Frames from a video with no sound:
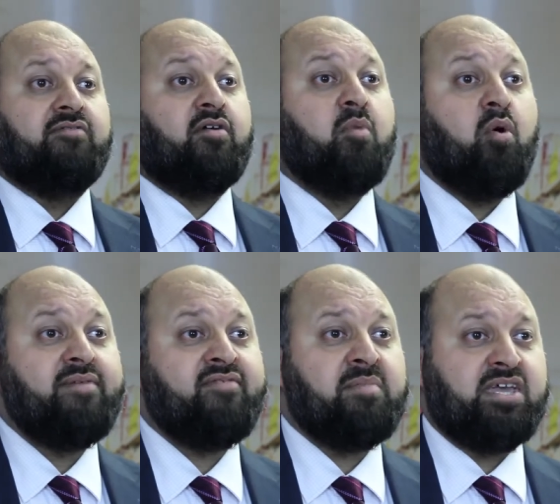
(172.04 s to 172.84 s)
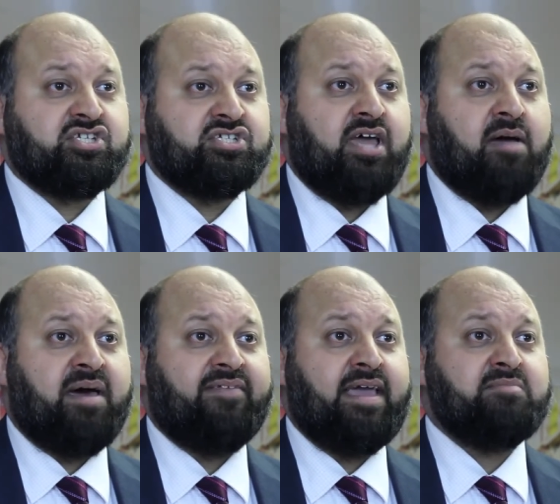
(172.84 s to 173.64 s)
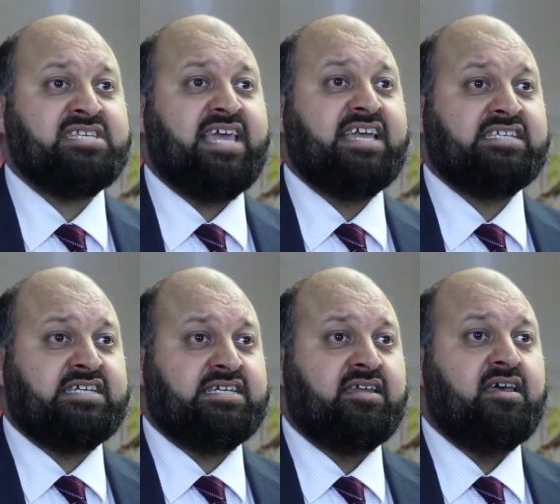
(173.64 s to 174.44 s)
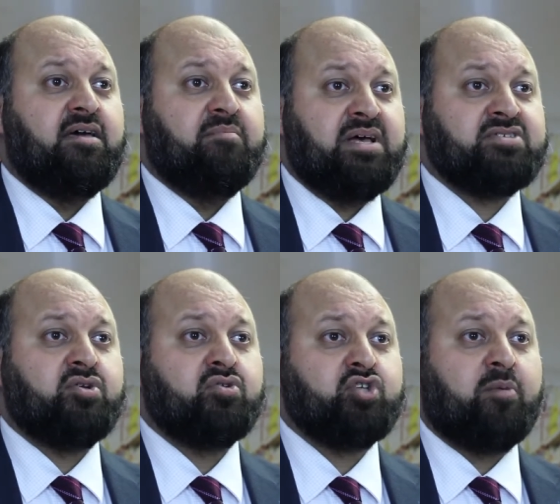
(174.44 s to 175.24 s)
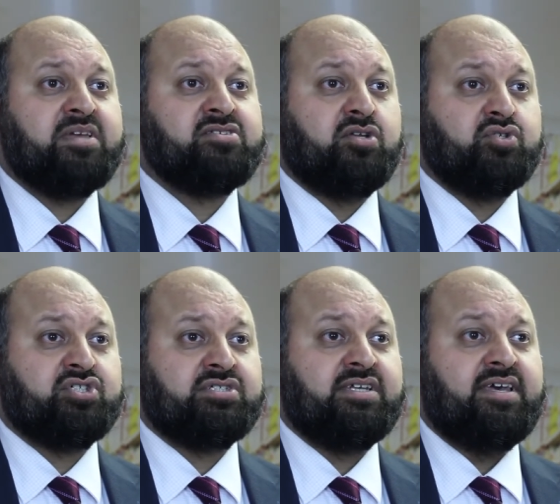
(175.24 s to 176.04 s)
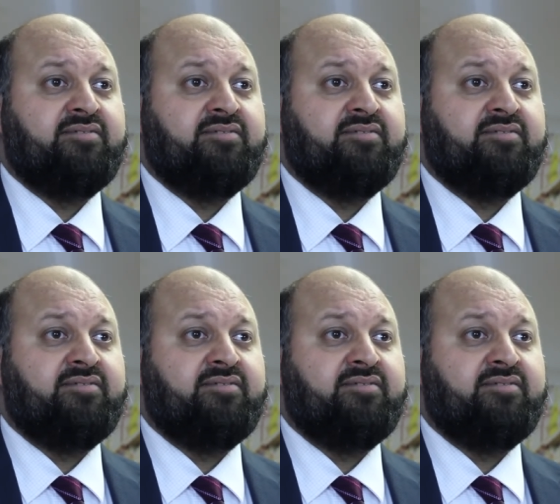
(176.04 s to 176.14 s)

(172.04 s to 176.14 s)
For more information about the MC18 personal shopping solution,